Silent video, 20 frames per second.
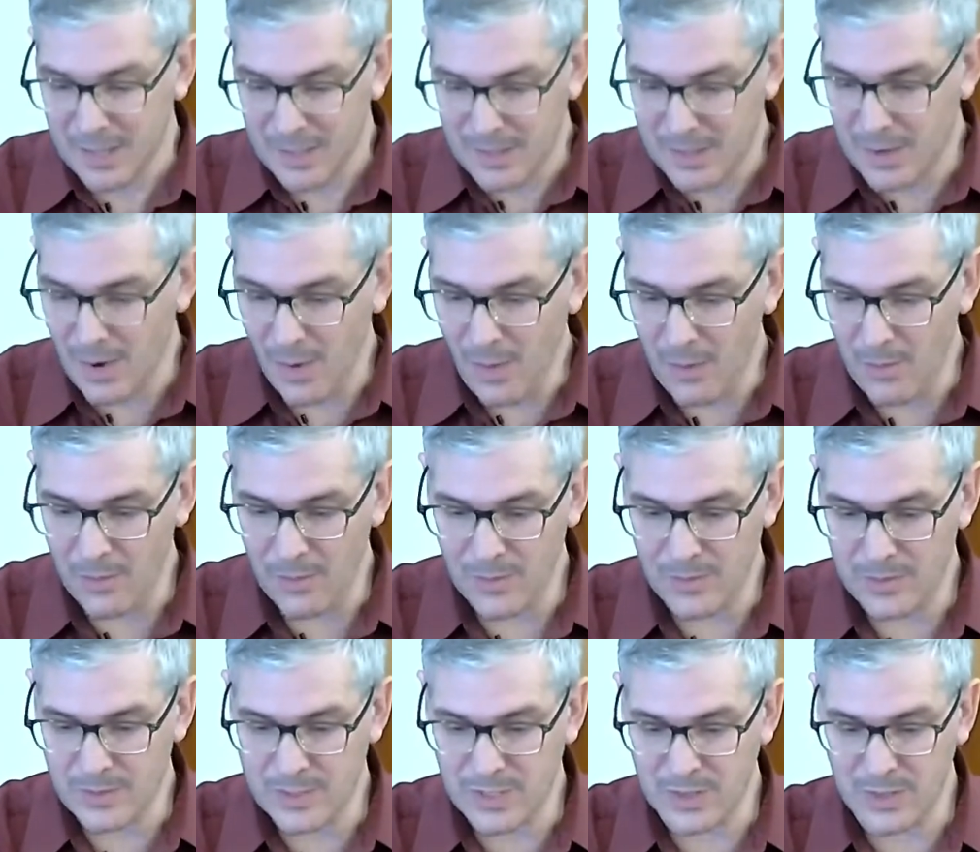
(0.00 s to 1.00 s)
Go
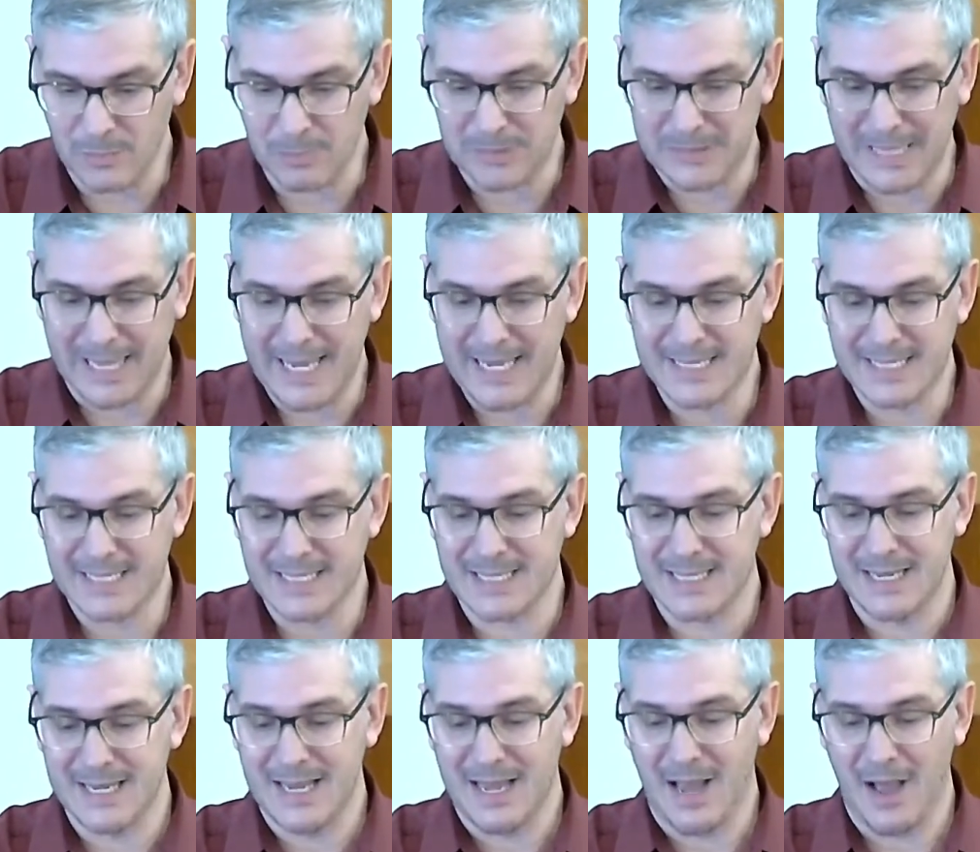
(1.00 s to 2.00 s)
to the place
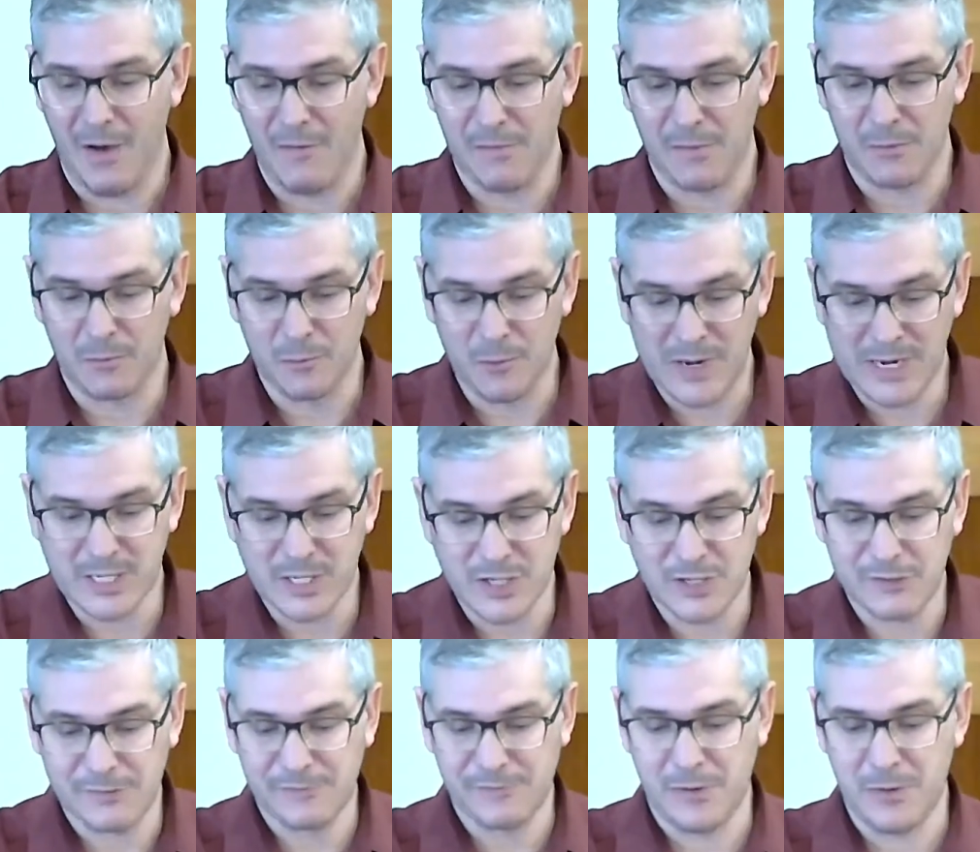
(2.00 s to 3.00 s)
of
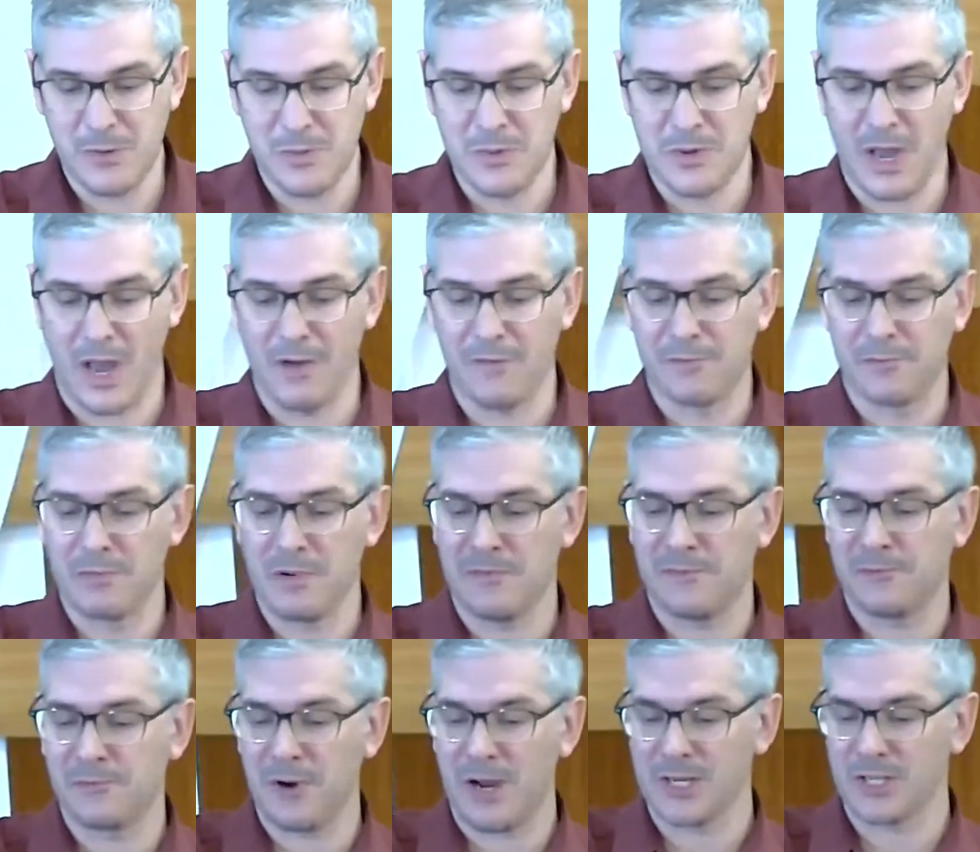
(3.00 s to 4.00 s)
rich food, of
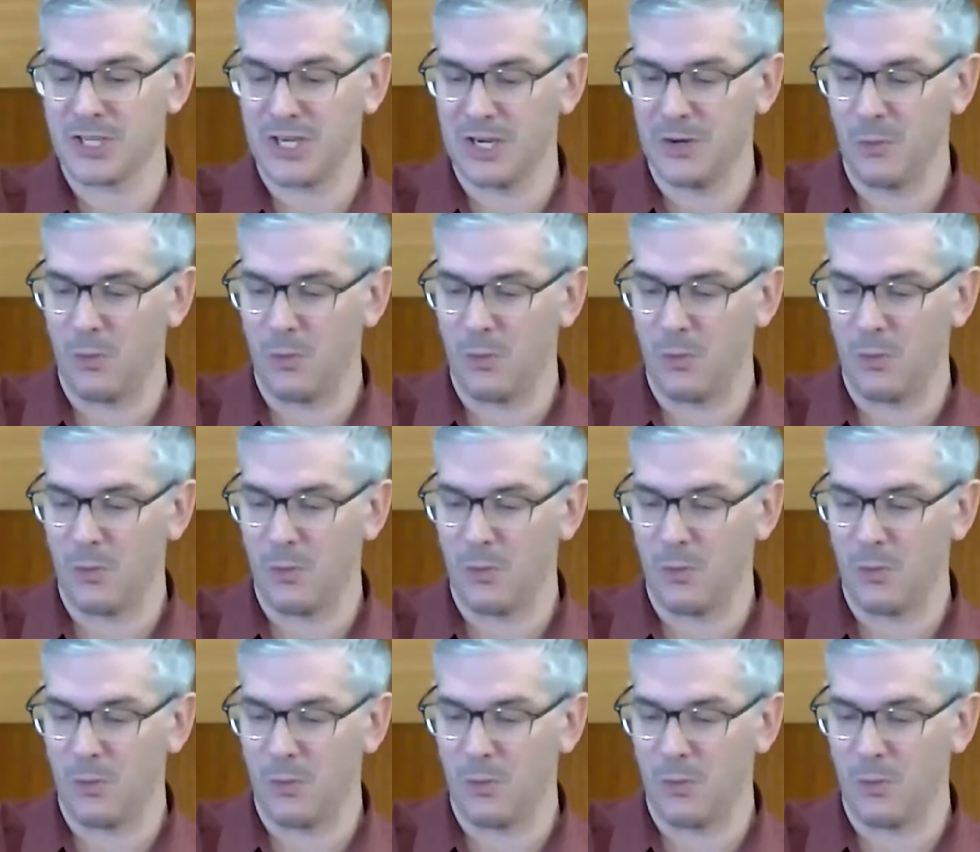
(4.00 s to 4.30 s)
refreshing